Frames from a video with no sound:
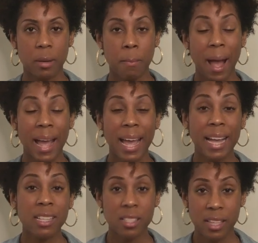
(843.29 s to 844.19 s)
my
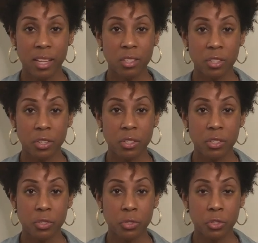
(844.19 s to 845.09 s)
ancestors
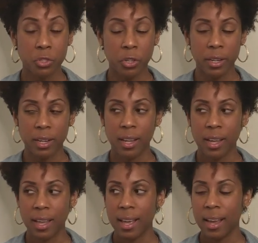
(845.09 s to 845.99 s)
stood,
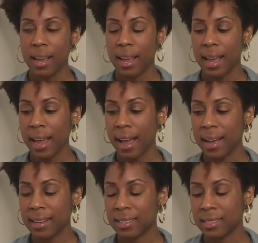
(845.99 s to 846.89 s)

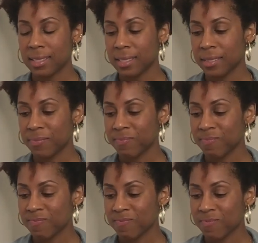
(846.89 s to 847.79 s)
and
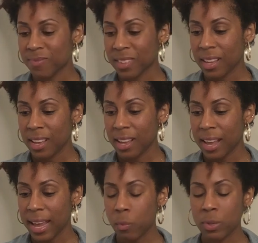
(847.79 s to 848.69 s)

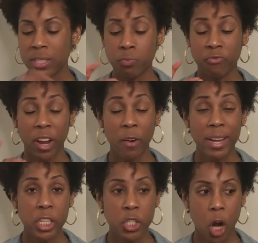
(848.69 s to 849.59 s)
it was
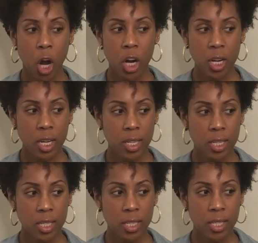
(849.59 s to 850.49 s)
very dark,
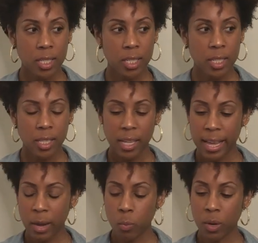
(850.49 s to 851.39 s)

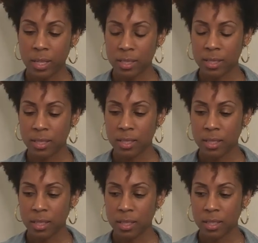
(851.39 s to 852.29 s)
it was
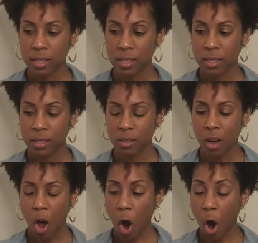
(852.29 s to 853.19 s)

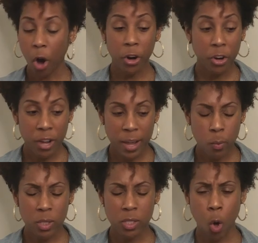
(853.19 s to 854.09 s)
hard, it
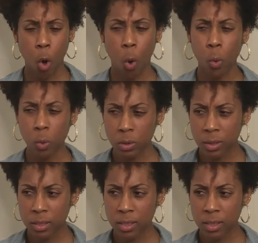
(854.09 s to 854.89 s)
was cold,